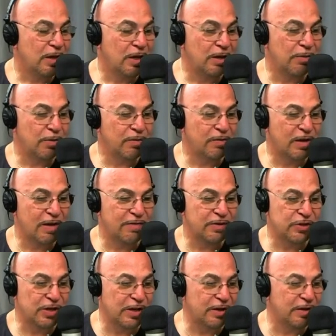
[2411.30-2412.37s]
Heroes have
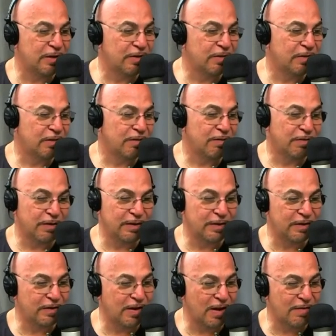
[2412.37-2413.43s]
agendas,
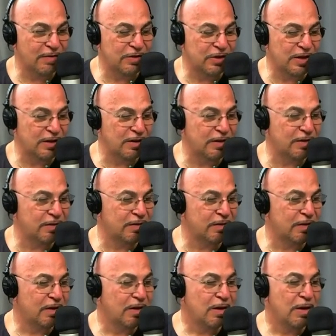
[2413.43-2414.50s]
villains have
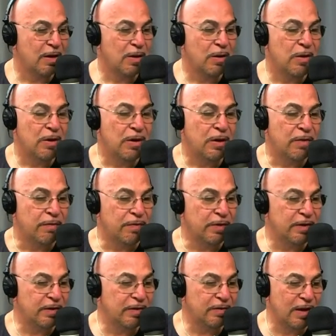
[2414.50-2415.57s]
agendas,
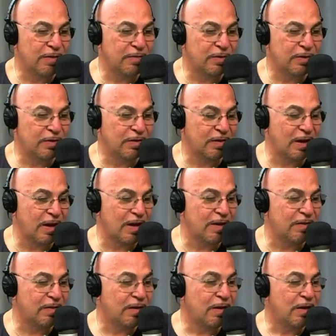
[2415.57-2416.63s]
villains have good
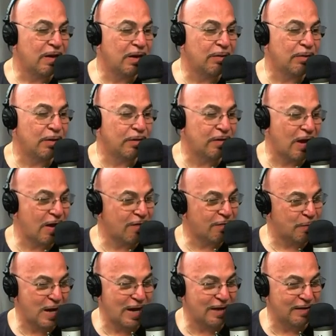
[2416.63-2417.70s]
sides, heroes
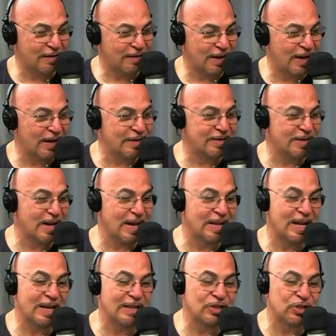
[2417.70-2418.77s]
have bad sides,
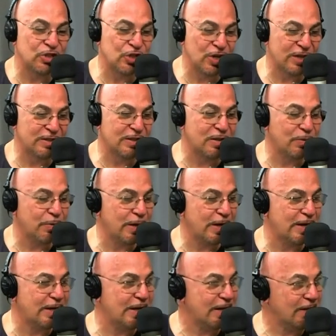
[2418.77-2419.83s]
and that's just the
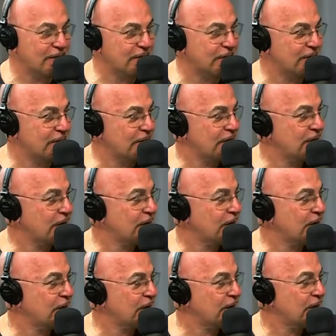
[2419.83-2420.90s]
way it is. Yeah, but that's too
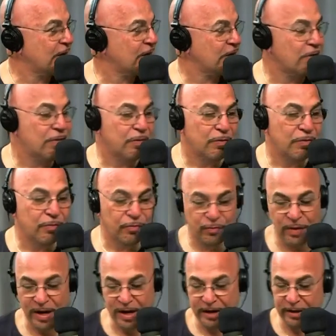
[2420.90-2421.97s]
difficult to
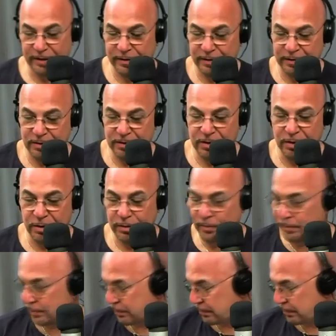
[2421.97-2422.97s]
understand. Right. So